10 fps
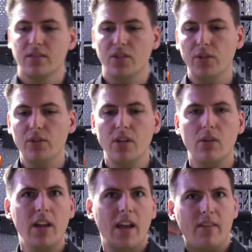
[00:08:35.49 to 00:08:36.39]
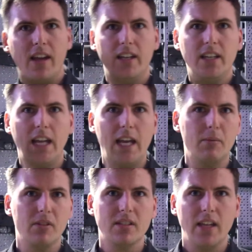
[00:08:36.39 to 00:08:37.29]
So you don't have any
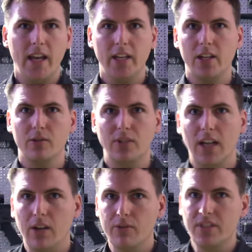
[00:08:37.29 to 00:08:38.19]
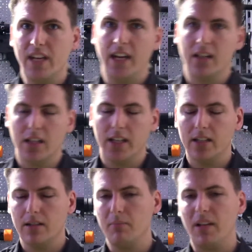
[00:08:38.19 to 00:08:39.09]
cables hanging around,
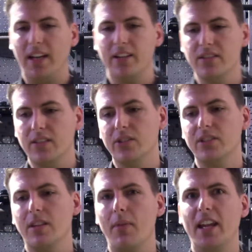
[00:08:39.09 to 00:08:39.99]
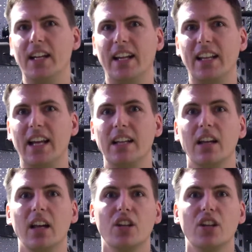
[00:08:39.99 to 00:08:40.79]
tangling the players or something like that.